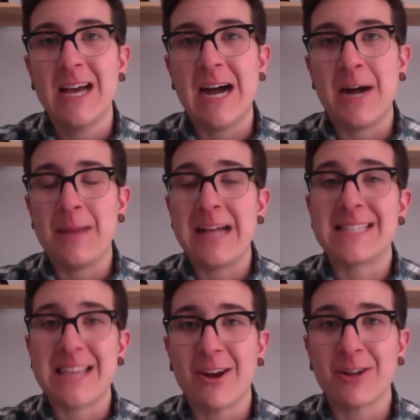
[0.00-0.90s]
As
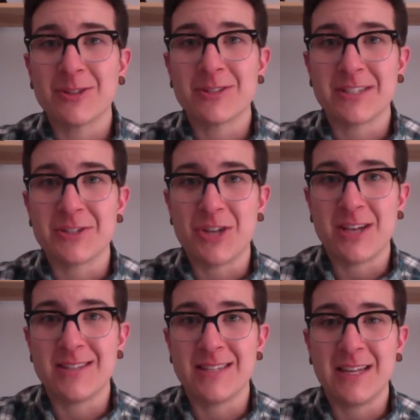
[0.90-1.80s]
the article
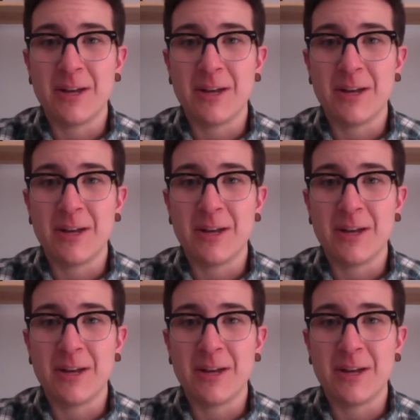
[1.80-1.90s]
suggested,